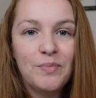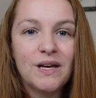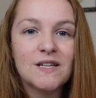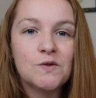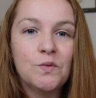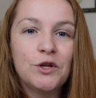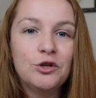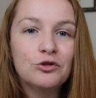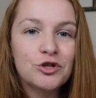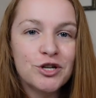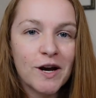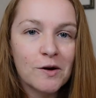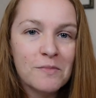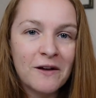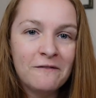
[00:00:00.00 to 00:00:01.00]
because when you
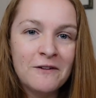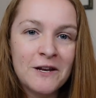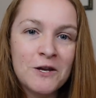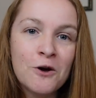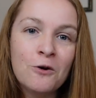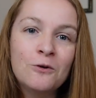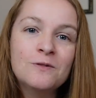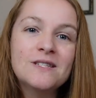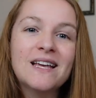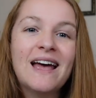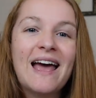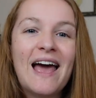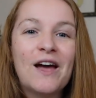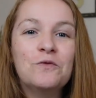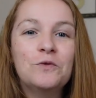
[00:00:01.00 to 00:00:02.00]
share my videos
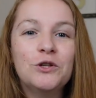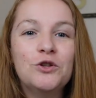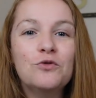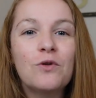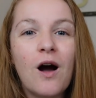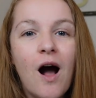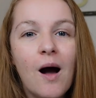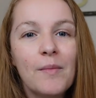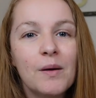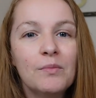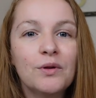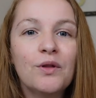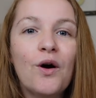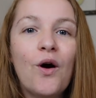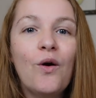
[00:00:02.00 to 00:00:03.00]
and when you comment
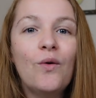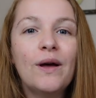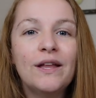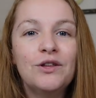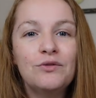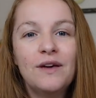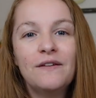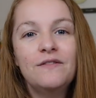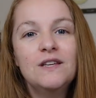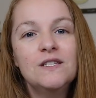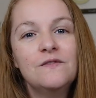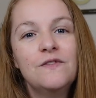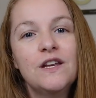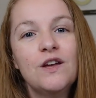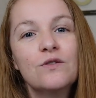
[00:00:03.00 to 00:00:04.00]
below and you give
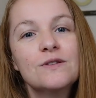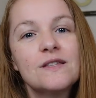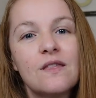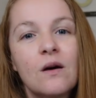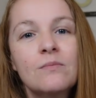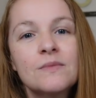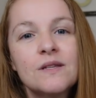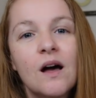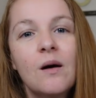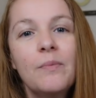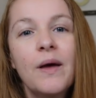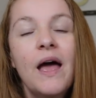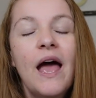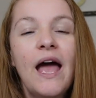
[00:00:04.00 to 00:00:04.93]
these videos thumbs up,